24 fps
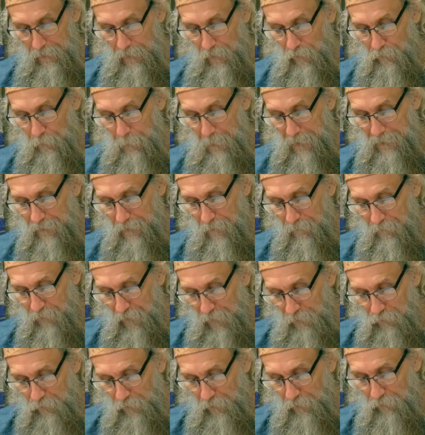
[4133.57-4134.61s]
there's been
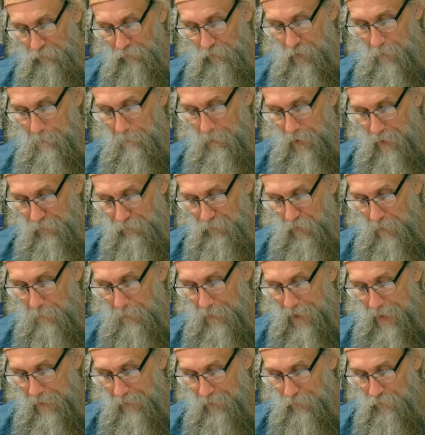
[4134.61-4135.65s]
divisions and a puffed up
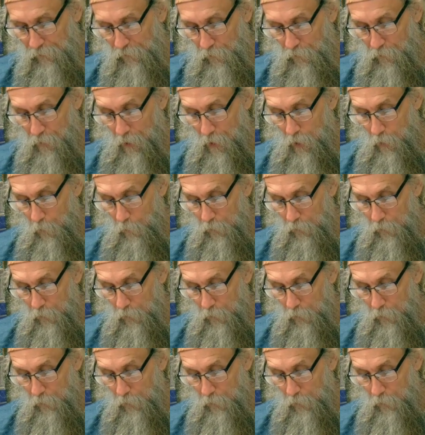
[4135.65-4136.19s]
attitude,